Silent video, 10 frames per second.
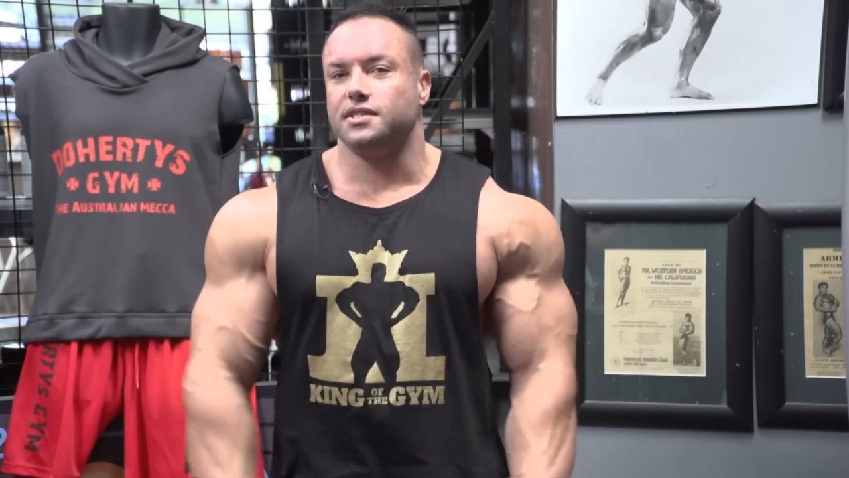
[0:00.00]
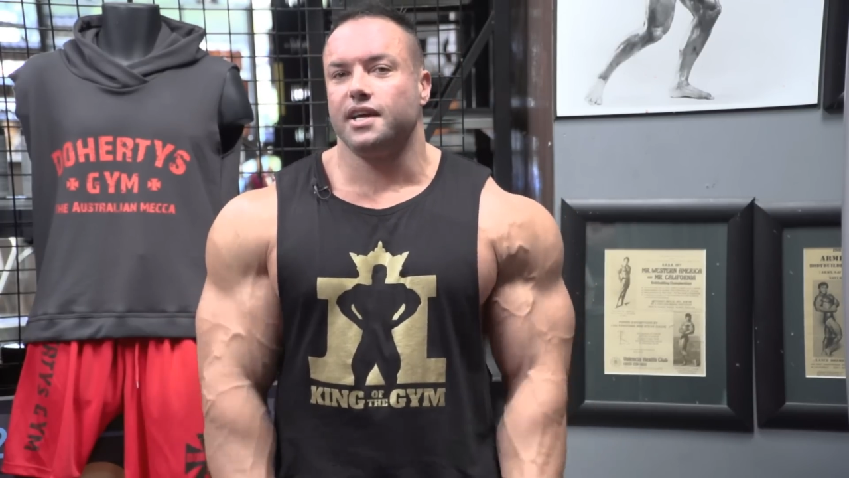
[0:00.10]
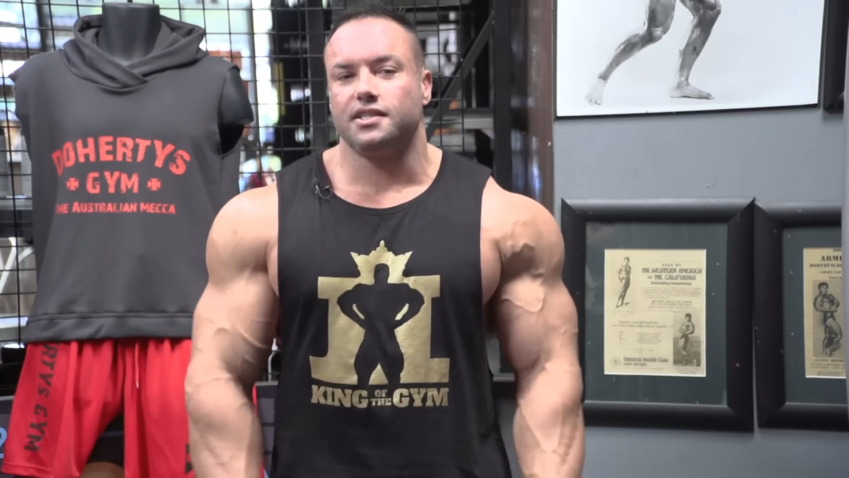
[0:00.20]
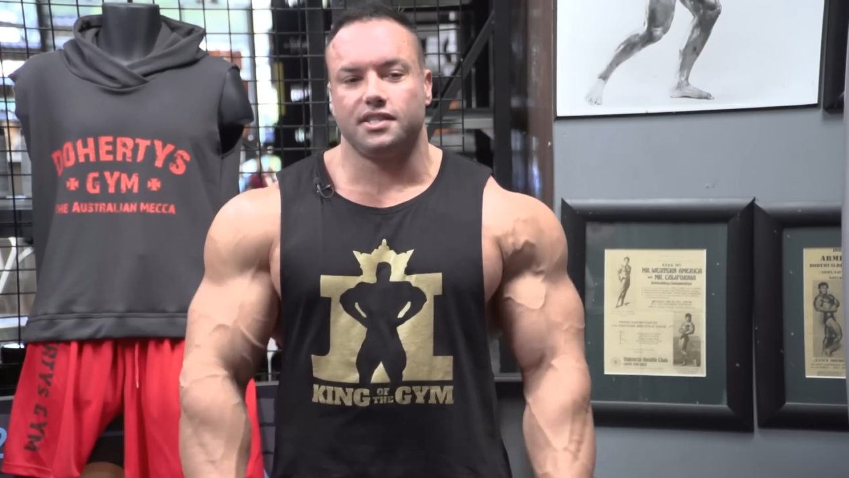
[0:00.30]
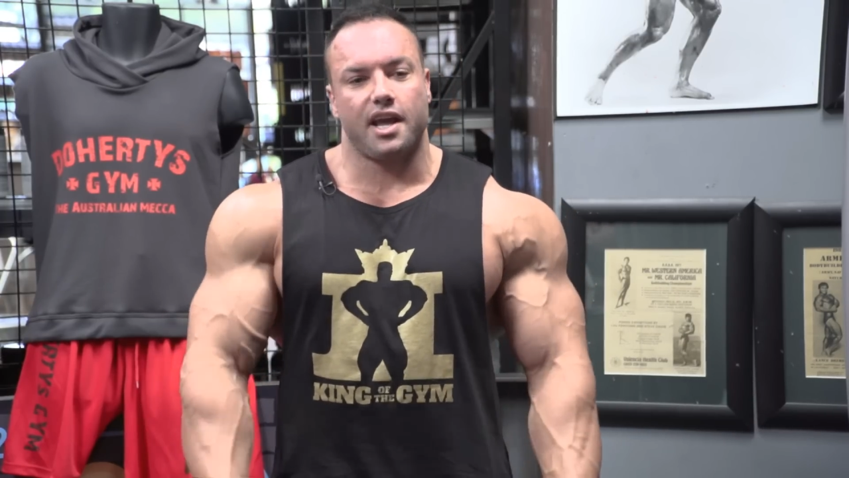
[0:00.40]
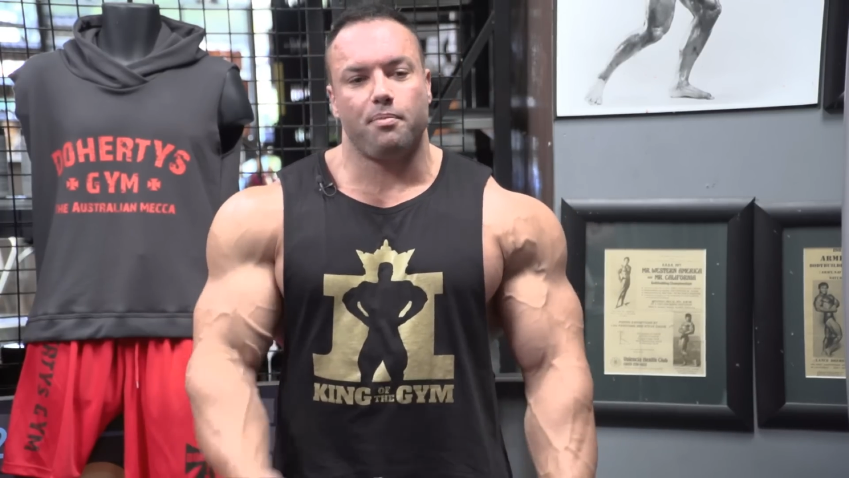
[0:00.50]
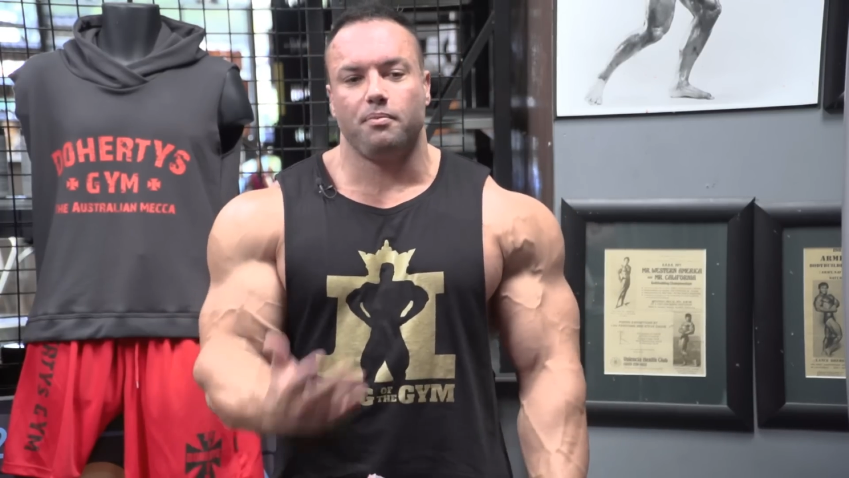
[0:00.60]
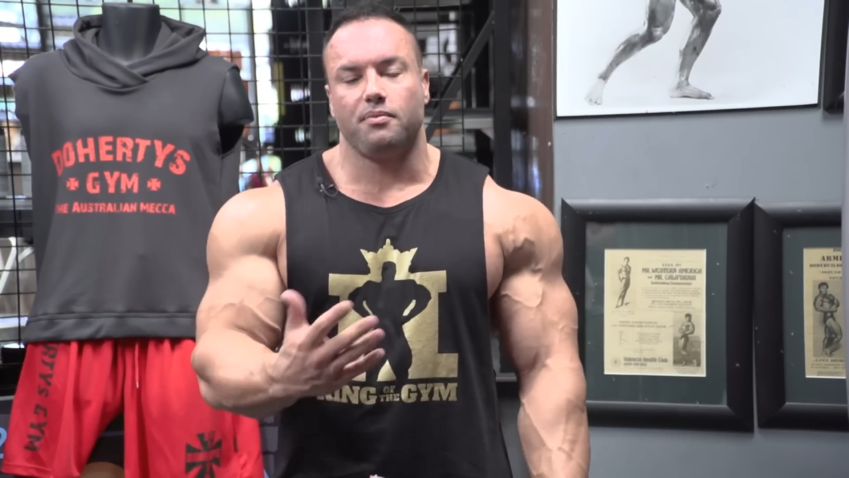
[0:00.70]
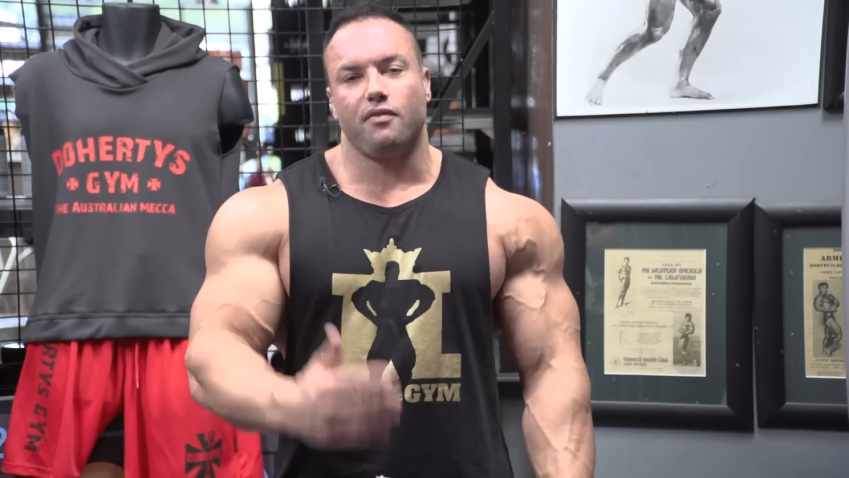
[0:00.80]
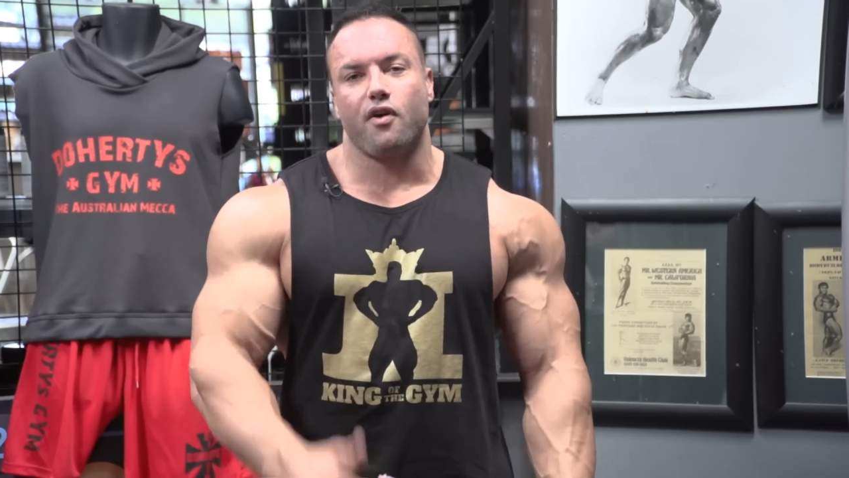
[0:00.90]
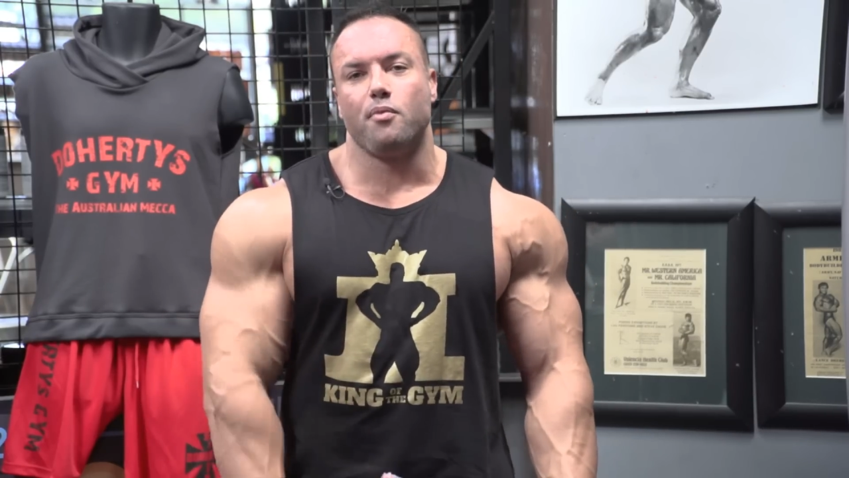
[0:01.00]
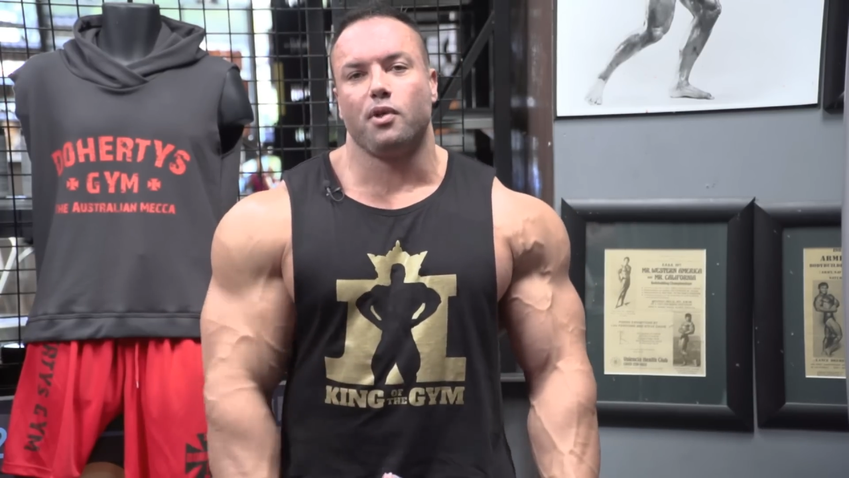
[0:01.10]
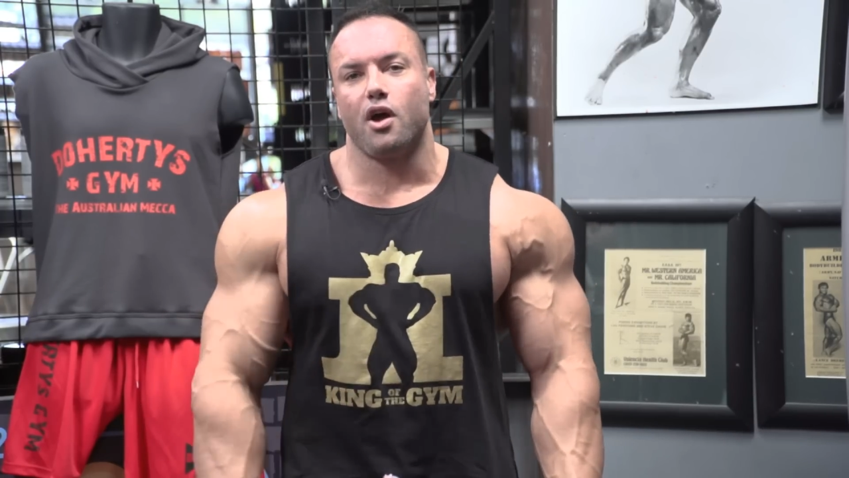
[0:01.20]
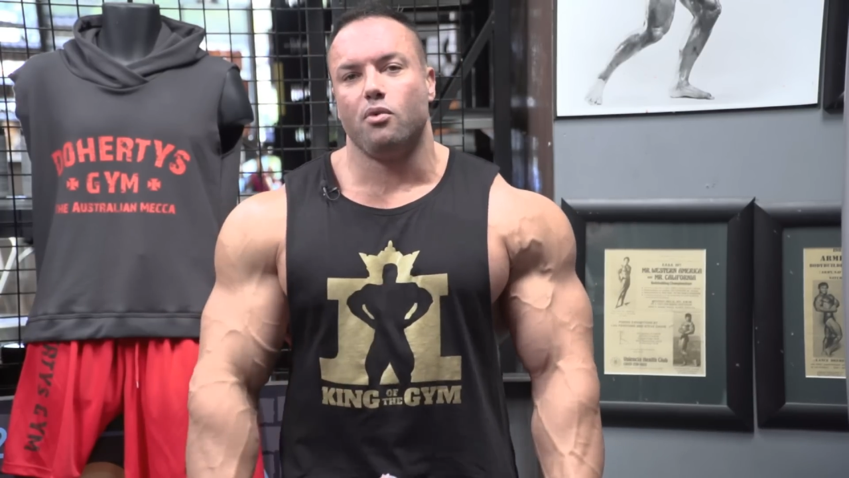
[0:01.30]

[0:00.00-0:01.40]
just keep them firing below.